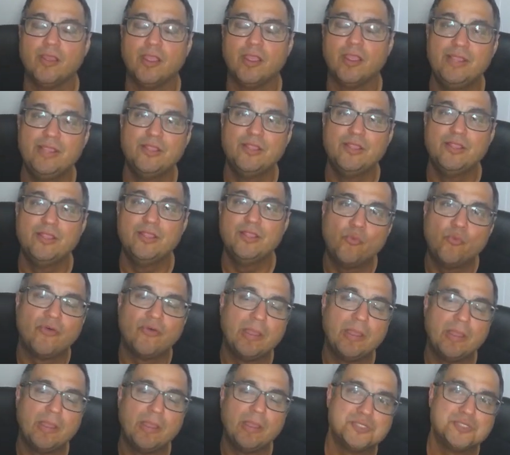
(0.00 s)
in the top
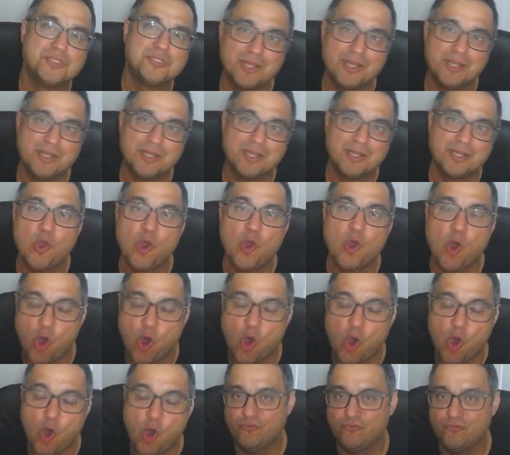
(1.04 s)
5%
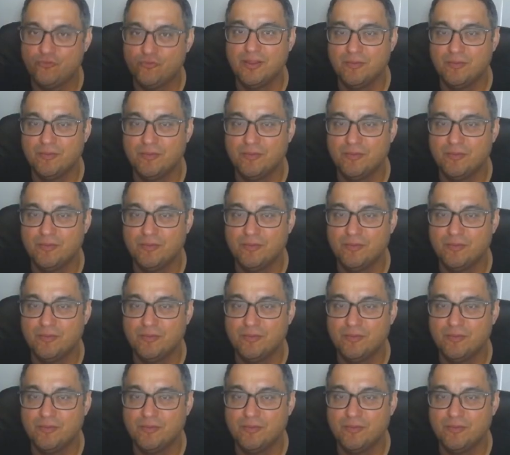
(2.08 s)
of